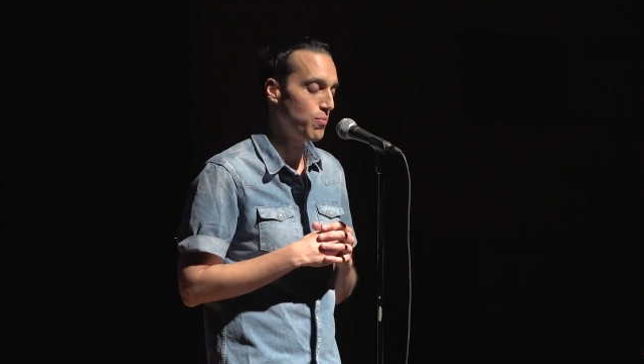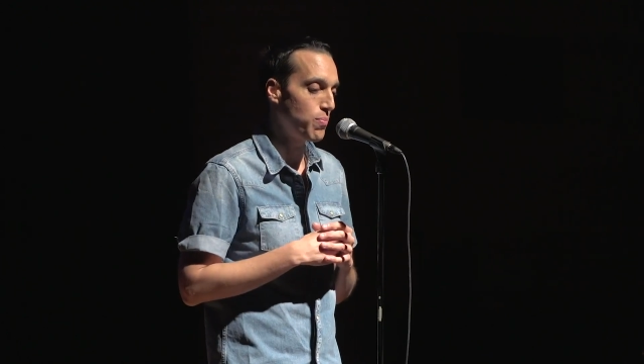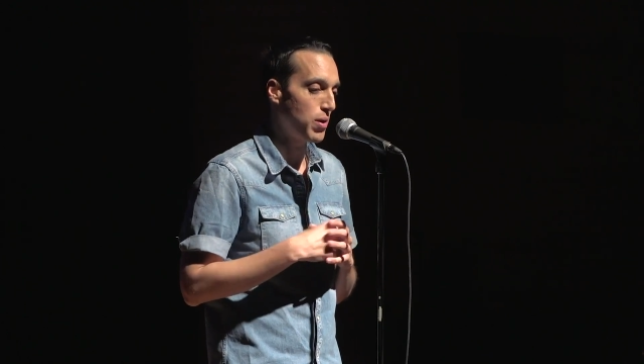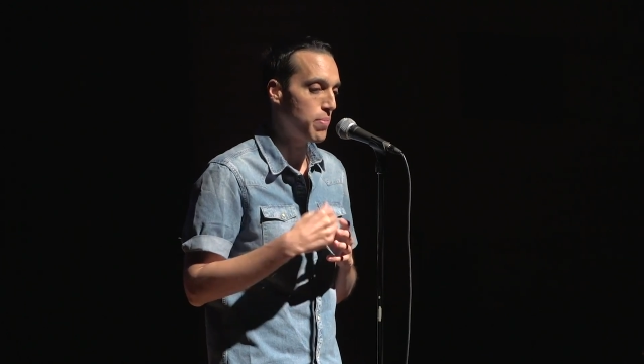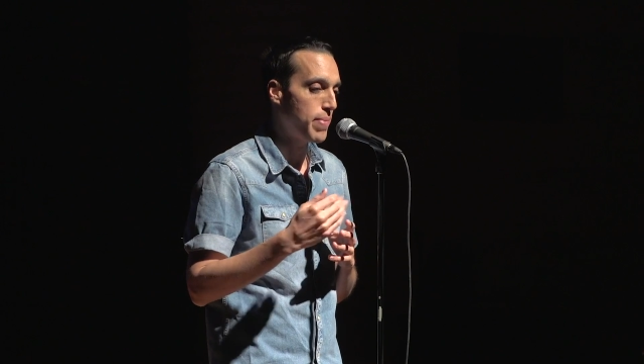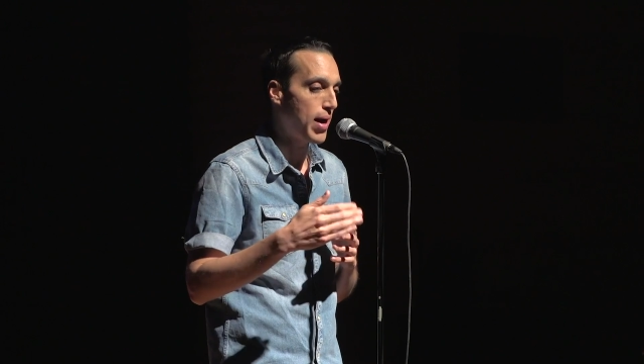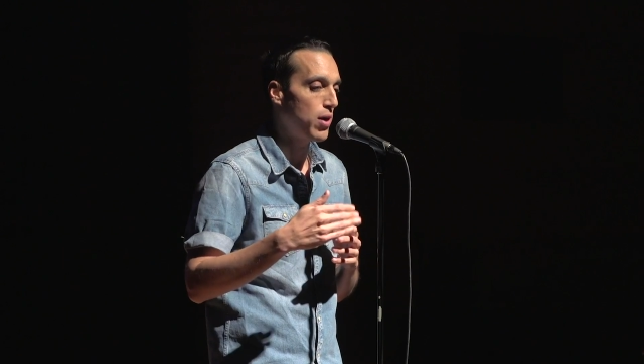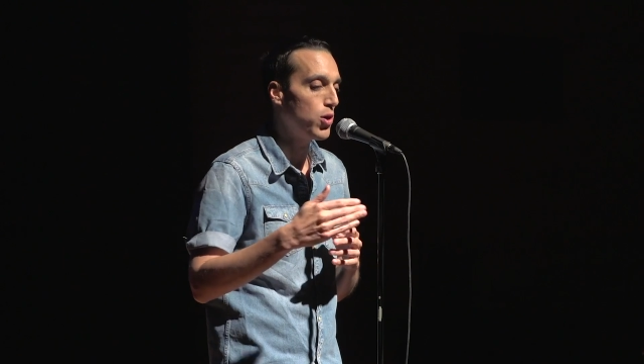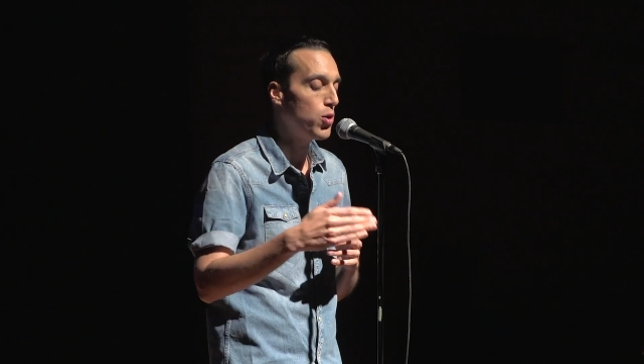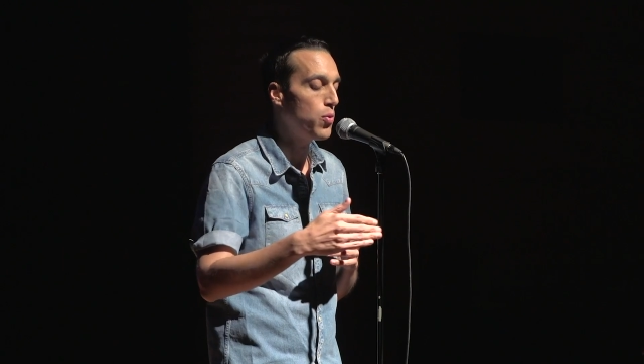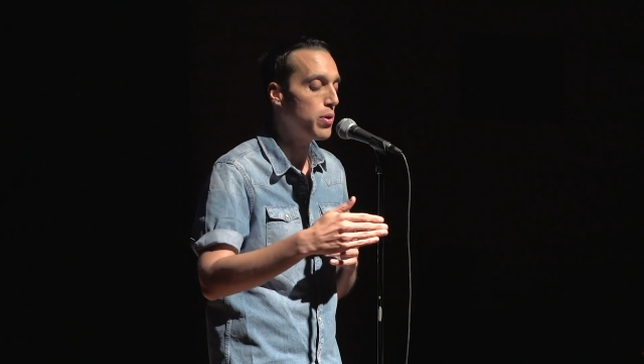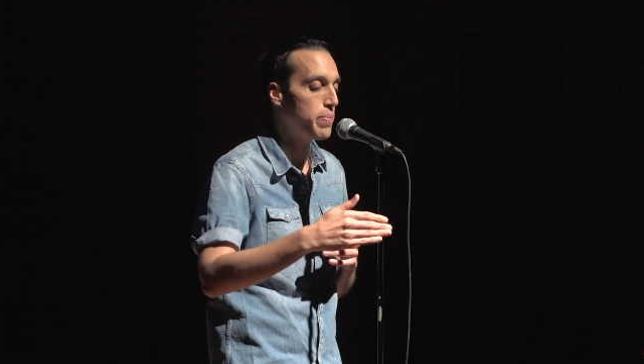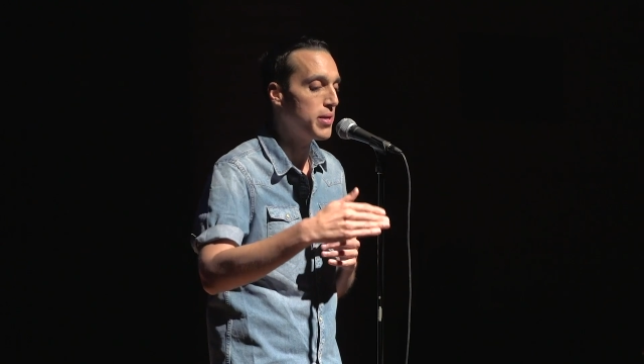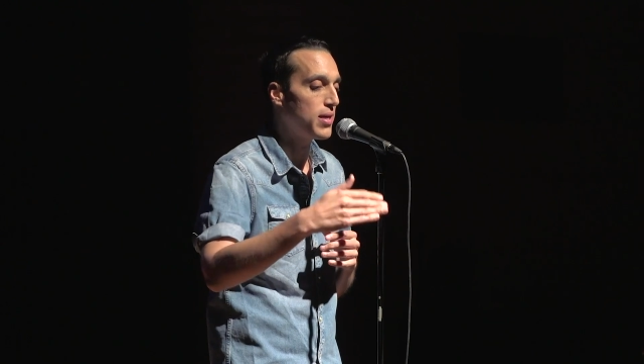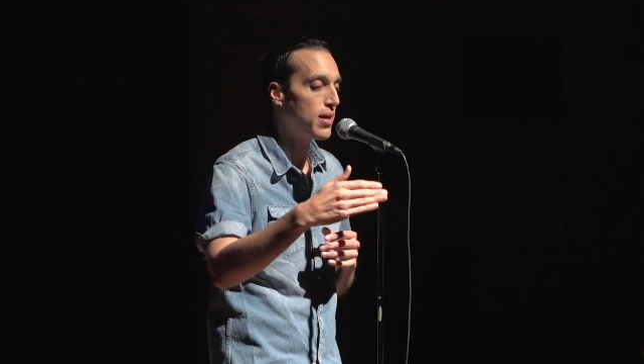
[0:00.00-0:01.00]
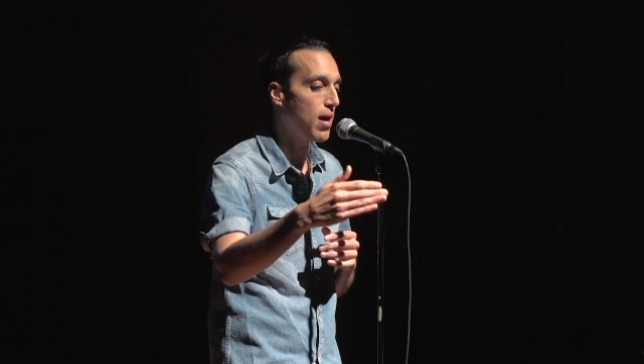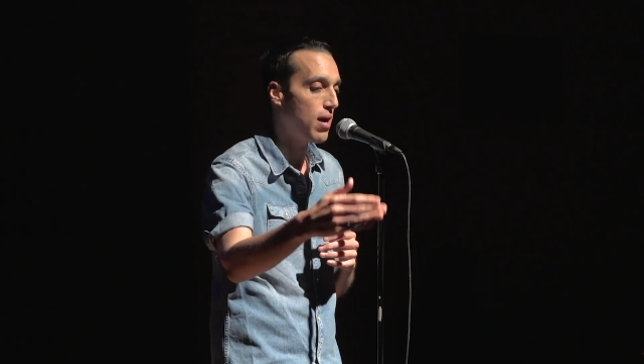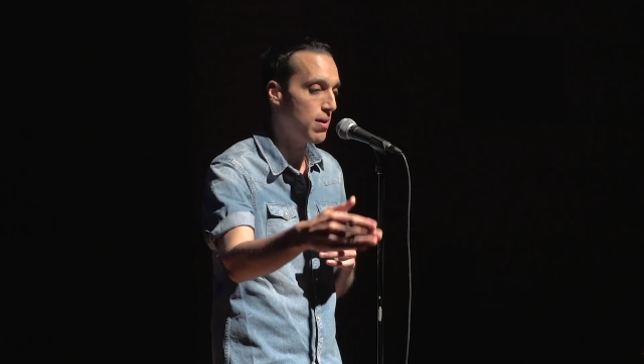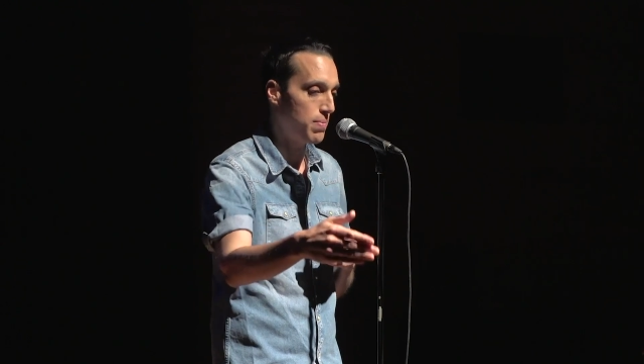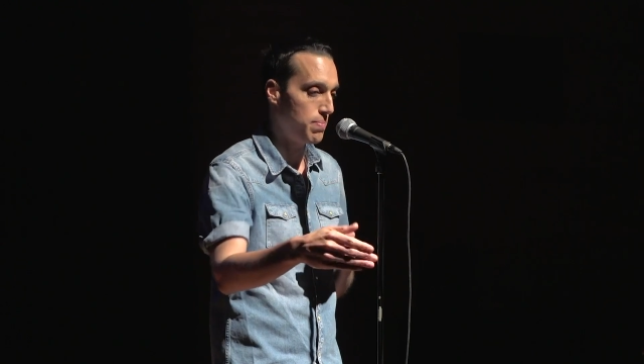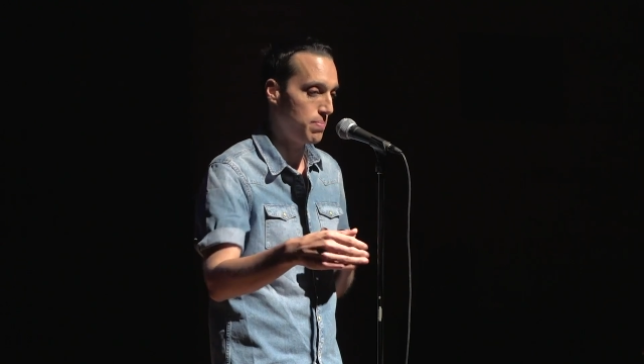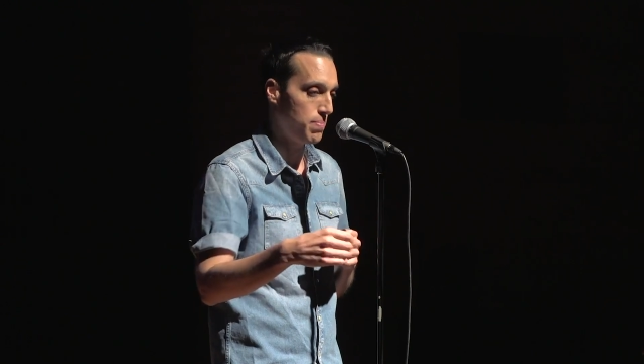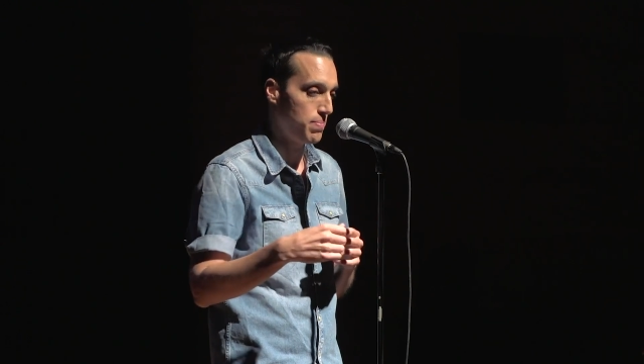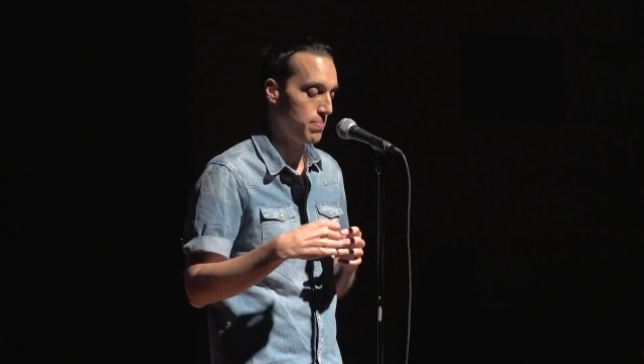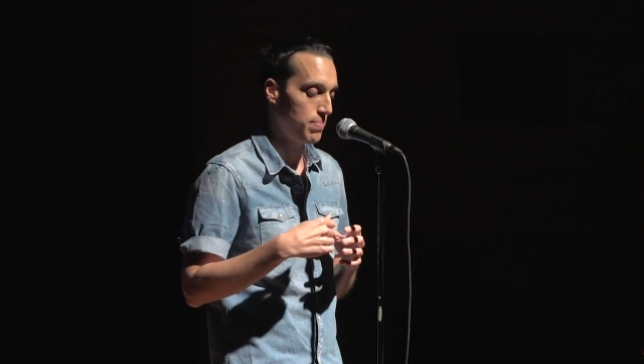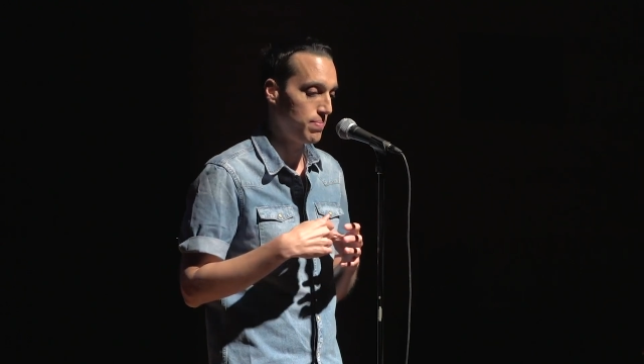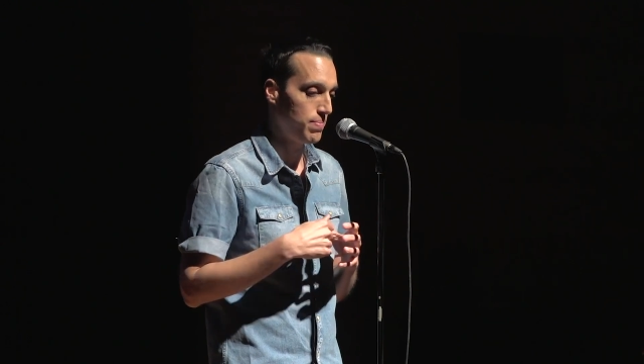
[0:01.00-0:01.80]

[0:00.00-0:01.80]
but about who we become.